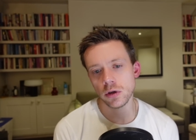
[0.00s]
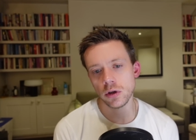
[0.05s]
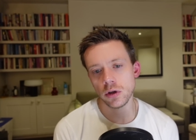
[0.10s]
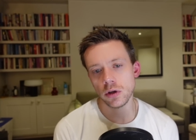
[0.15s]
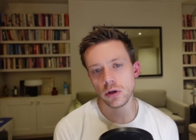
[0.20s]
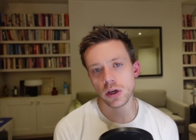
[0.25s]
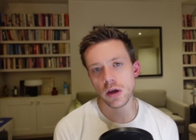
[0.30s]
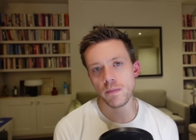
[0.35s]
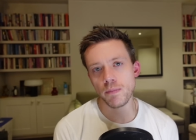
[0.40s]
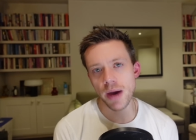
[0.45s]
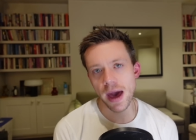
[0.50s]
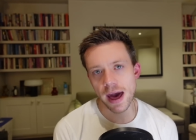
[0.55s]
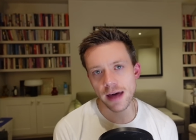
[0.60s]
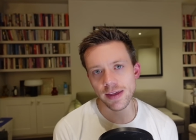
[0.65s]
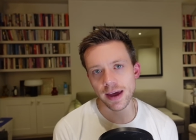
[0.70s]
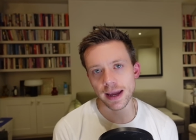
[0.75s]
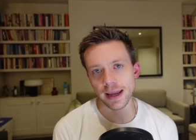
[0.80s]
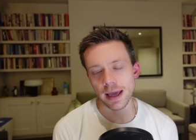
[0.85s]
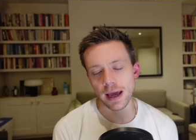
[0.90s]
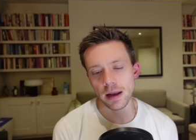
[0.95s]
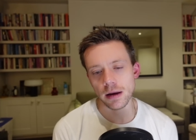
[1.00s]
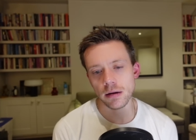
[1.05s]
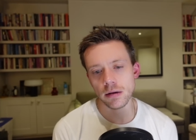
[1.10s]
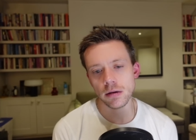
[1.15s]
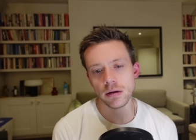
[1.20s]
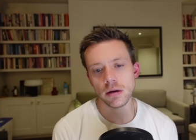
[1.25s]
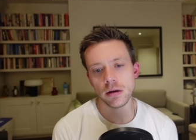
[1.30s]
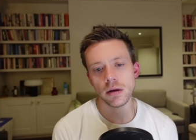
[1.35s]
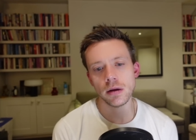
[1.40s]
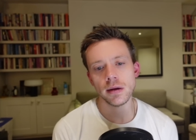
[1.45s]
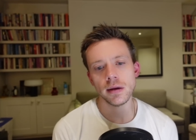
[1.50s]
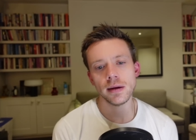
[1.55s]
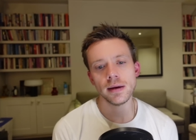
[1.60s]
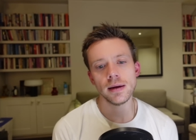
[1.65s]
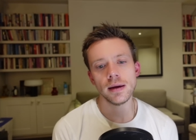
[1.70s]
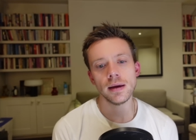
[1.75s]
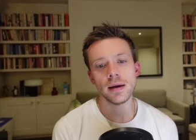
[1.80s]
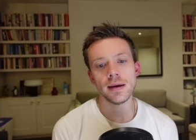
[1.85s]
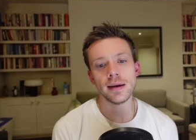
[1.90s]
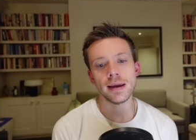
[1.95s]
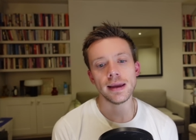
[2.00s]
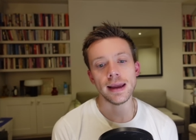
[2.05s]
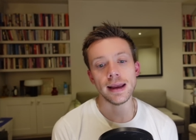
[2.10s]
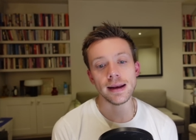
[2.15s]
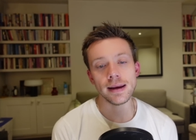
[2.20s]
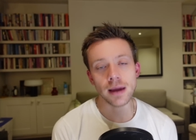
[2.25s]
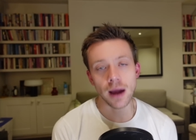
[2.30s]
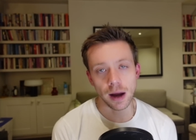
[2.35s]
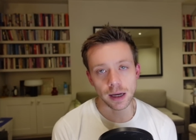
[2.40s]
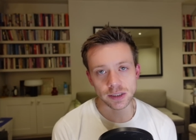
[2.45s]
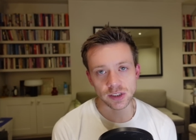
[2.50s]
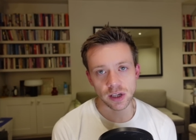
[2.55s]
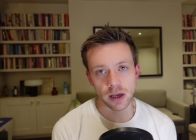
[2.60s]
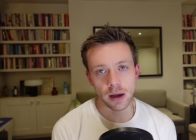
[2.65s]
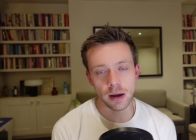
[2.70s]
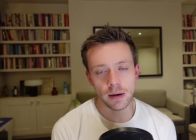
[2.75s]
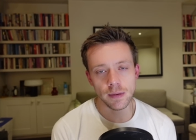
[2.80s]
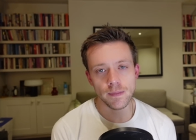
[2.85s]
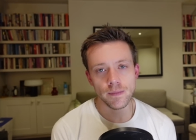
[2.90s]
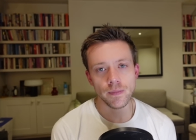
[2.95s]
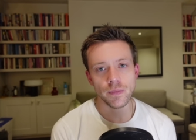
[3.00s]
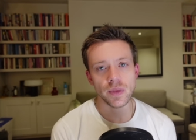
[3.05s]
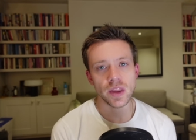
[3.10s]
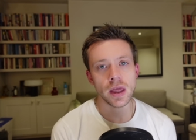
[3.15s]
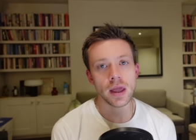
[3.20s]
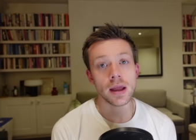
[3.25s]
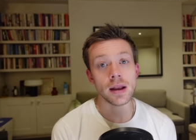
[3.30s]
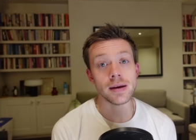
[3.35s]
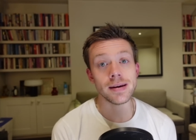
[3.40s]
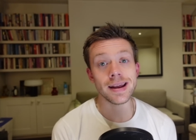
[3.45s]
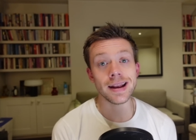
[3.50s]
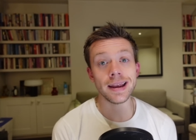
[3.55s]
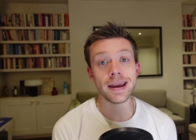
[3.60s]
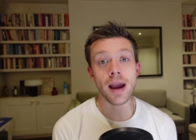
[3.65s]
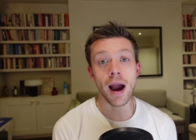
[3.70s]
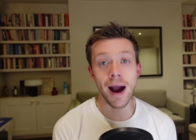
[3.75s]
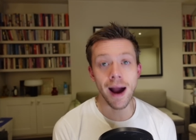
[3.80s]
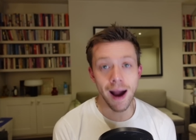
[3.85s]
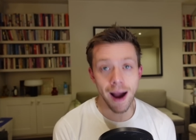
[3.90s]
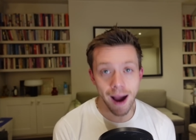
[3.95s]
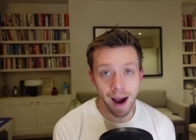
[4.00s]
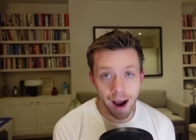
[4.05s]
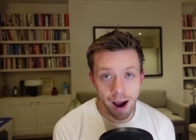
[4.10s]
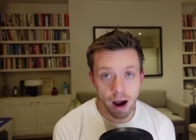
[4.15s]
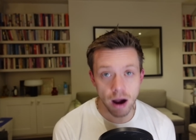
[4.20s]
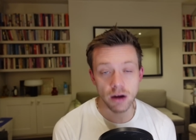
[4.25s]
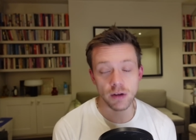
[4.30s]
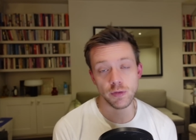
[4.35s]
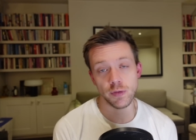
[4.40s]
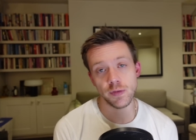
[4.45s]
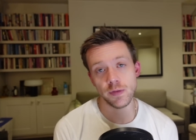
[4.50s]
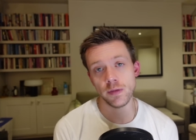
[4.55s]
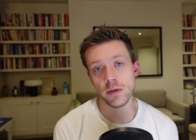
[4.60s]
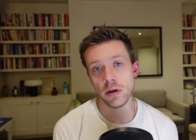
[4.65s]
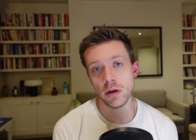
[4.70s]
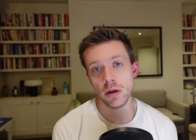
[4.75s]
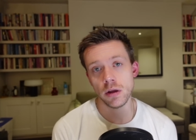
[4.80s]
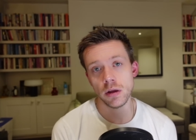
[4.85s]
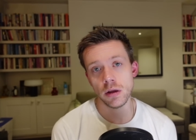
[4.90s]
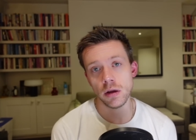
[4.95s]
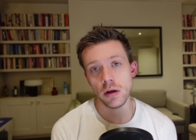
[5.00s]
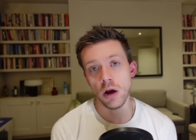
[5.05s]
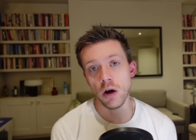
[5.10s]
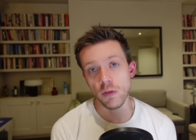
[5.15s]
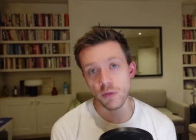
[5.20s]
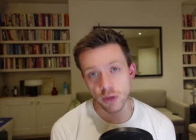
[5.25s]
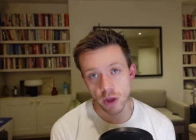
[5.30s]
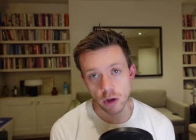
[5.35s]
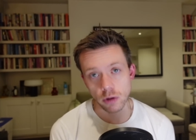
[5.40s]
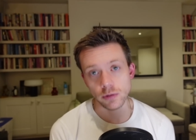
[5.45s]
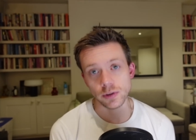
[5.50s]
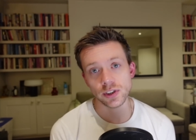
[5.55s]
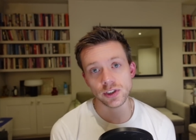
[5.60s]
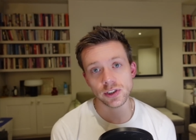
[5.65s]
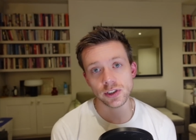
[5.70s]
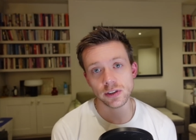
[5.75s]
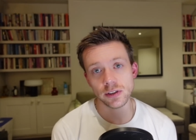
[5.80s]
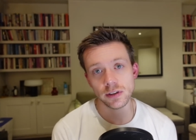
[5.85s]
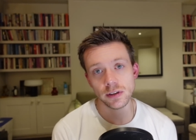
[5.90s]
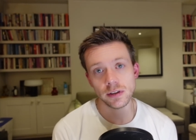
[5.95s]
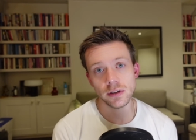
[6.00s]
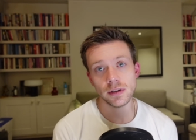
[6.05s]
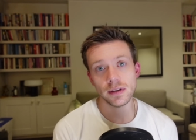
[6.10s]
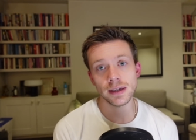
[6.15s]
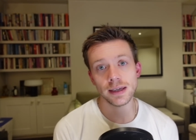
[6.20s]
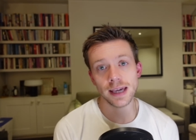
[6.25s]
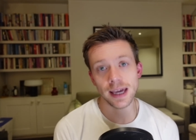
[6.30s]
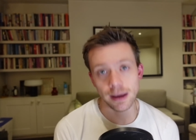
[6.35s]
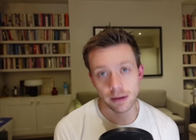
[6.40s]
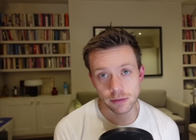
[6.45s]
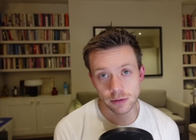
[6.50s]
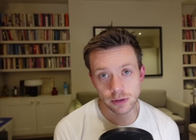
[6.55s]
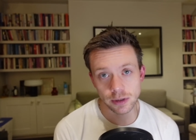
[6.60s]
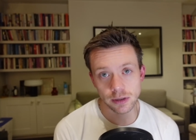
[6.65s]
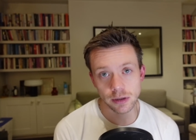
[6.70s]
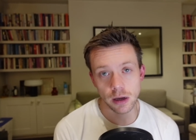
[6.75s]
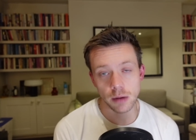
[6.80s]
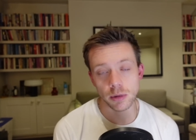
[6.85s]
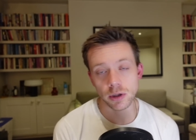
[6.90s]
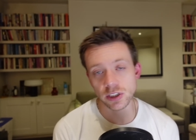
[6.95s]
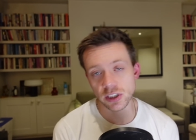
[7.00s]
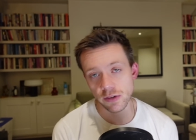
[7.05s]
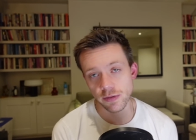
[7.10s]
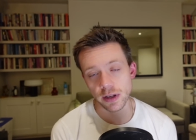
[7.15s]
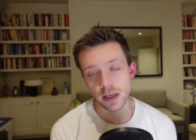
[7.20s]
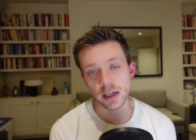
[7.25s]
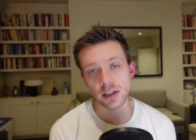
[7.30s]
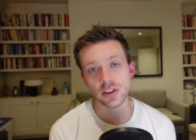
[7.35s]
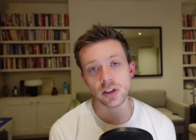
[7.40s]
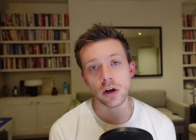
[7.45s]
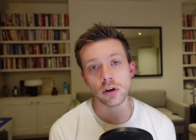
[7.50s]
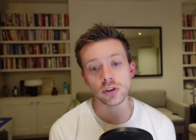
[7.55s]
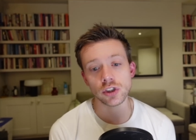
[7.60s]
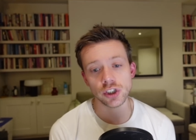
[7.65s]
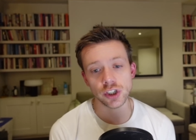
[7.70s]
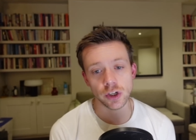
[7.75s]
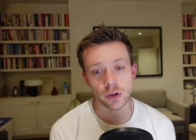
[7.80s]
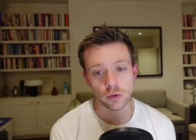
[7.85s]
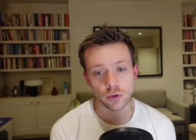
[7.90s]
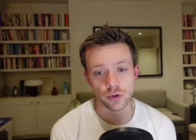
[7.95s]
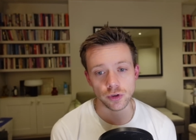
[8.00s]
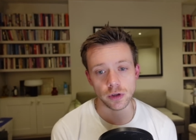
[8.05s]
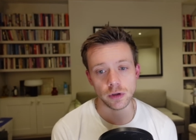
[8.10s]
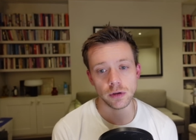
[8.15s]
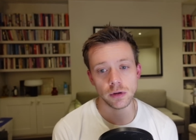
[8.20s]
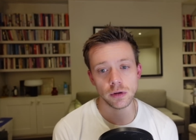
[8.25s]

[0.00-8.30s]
Compare that again. In Gaza, nearly half of those killed amongst civilians are children,